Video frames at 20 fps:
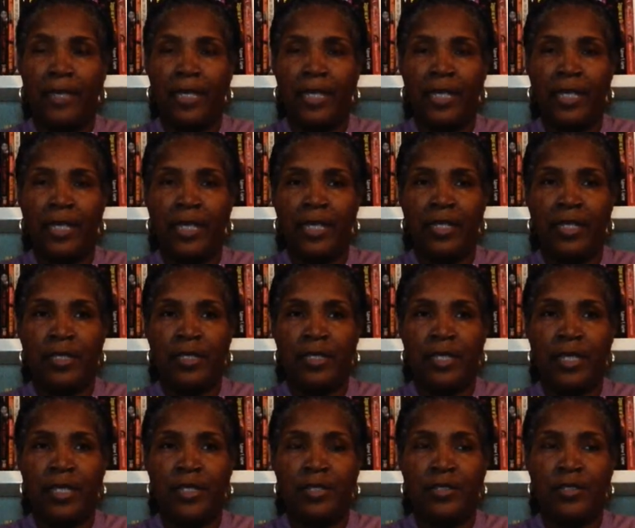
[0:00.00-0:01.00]
and and
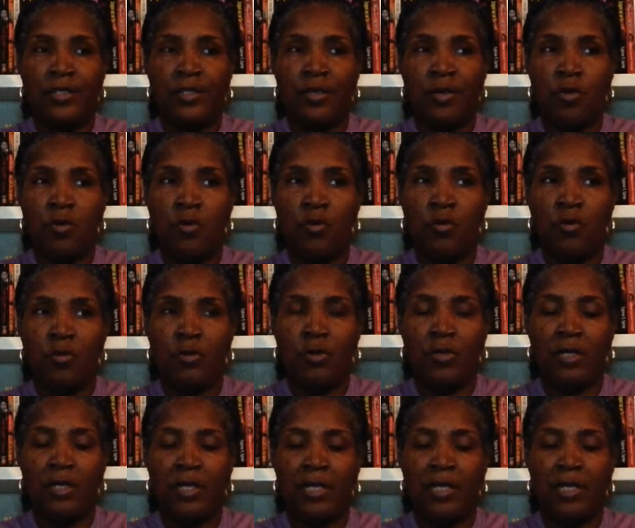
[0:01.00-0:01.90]
and so